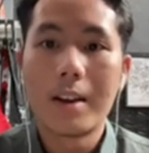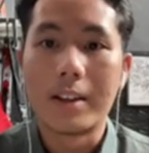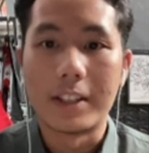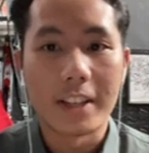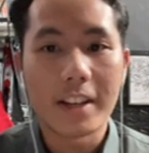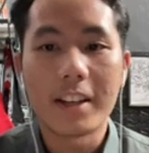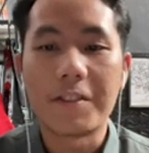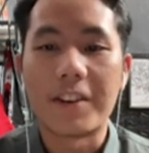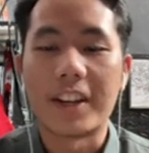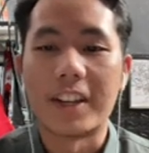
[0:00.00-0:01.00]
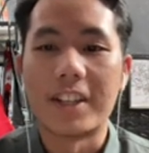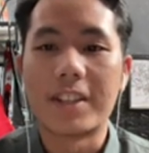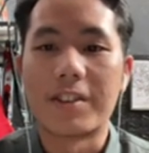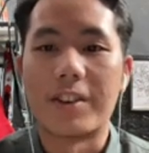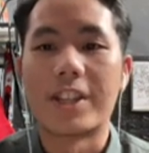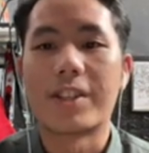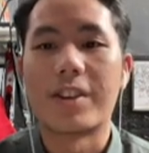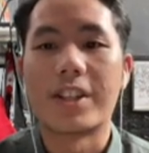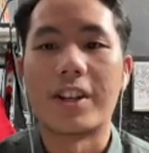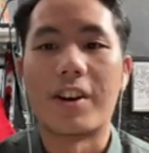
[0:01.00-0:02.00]
The second effect is
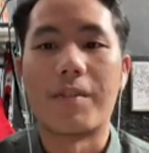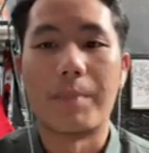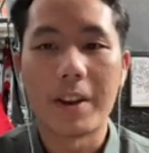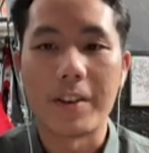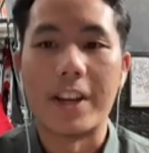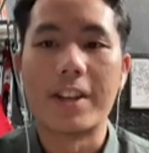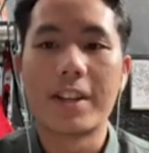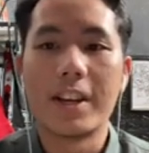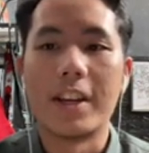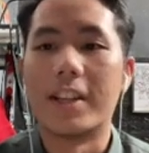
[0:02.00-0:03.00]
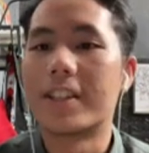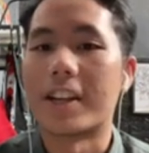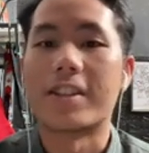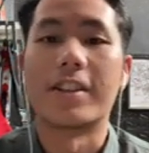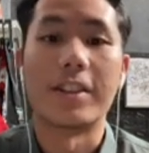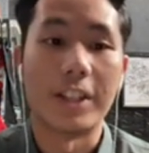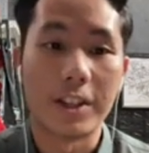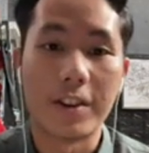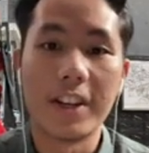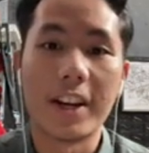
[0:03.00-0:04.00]
registration of marriage. In Section
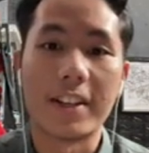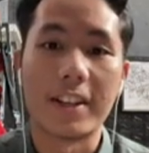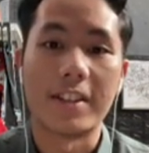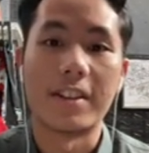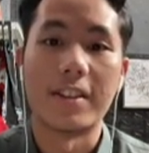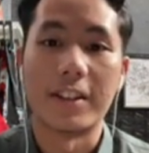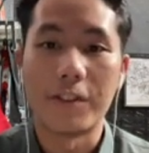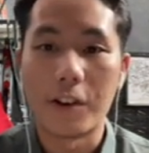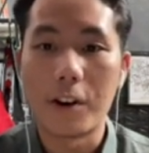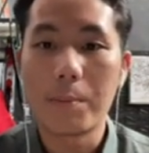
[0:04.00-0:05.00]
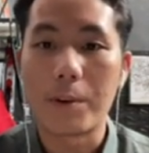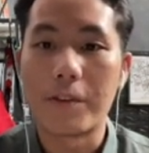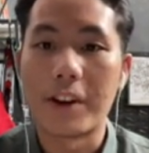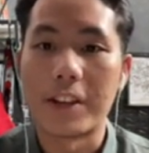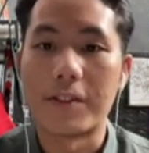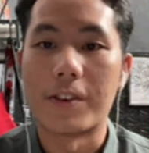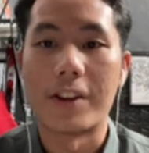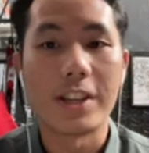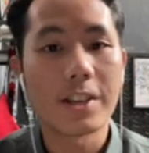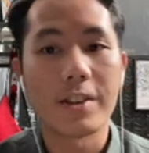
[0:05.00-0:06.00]
33 and Section 34 provides for
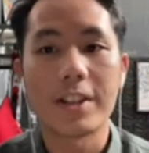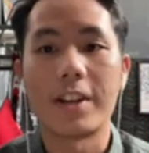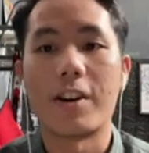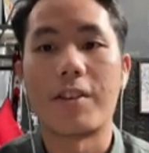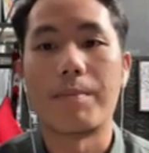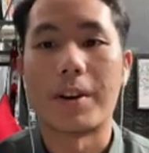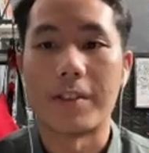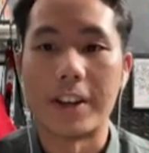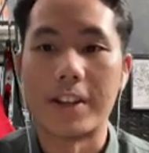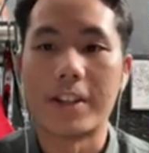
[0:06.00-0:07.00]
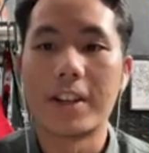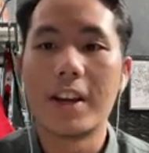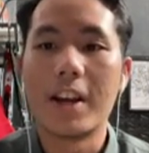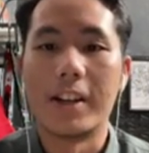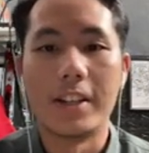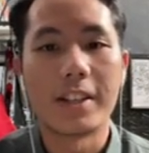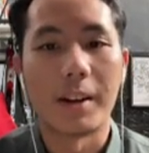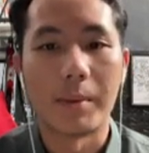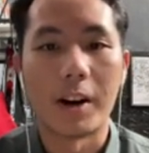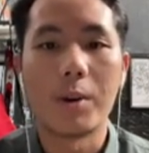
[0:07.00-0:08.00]
registration of marriage. This
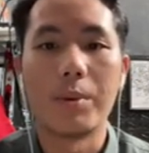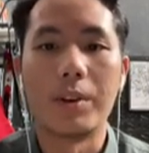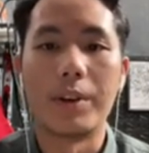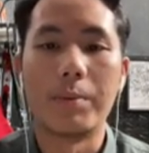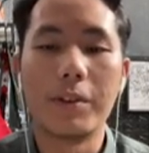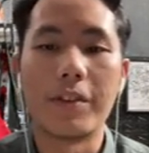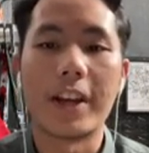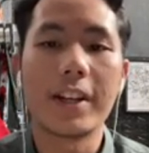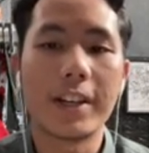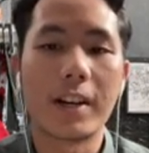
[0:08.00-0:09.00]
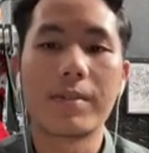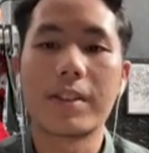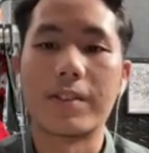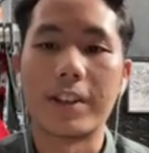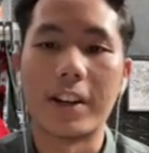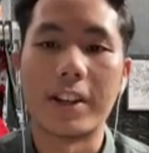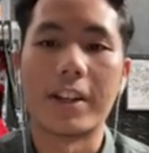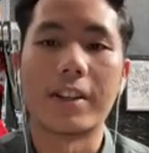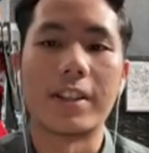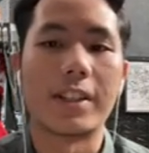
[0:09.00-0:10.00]
somehow will remove any doubts
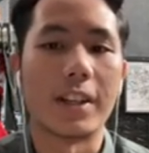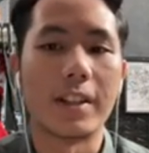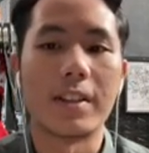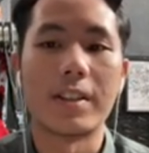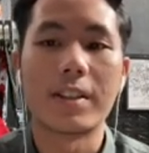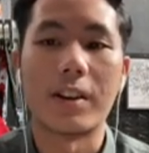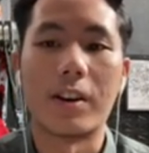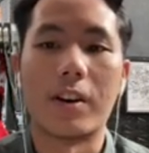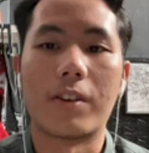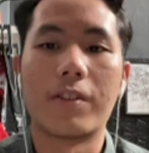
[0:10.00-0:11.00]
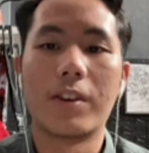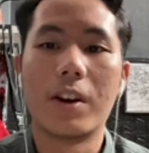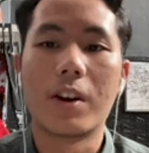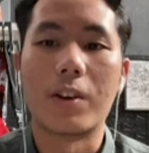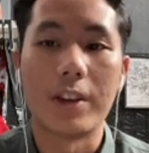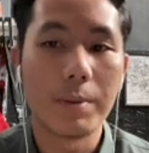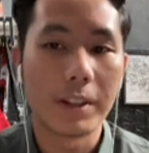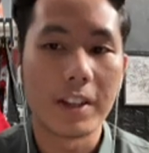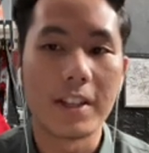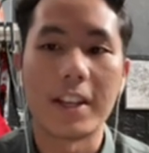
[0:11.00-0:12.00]
regarding the status of
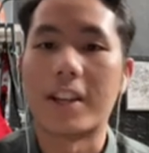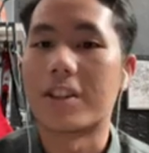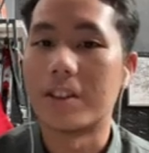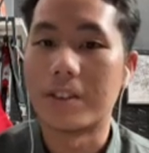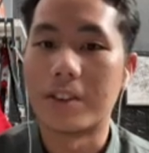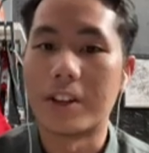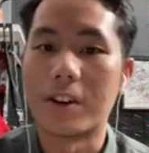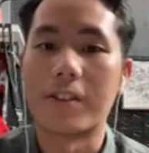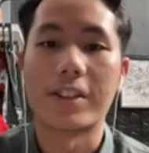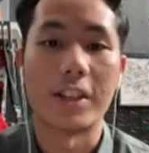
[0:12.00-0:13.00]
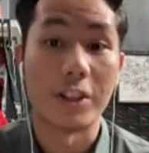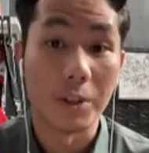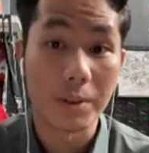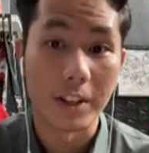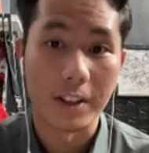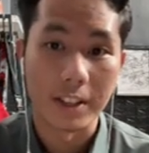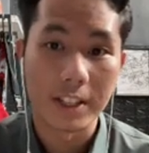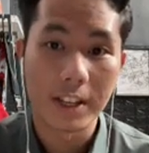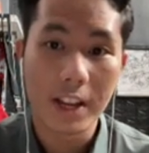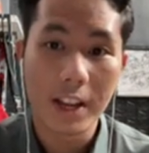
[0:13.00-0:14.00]
cohabitees and children of such
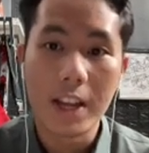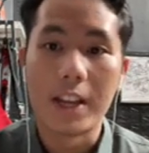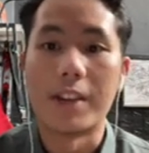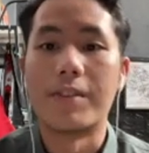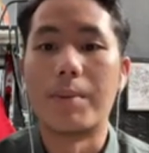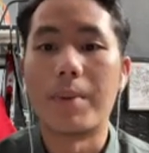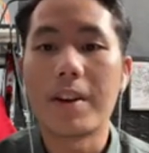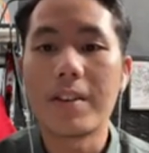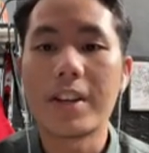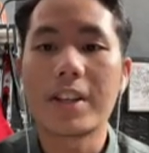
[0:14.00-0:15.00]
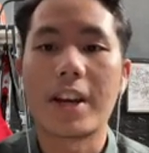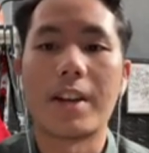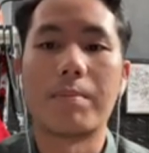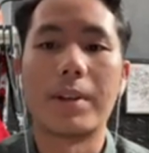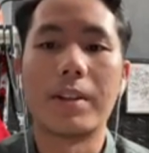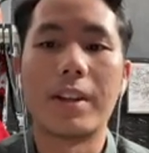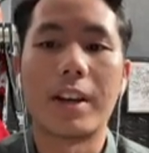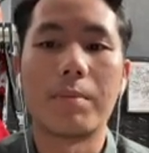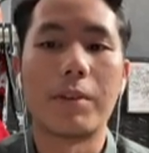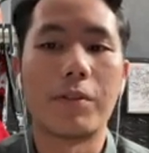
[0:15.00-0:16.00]
unions. If the marriage had been
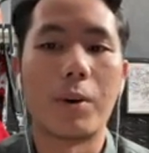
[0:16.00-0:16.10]
done before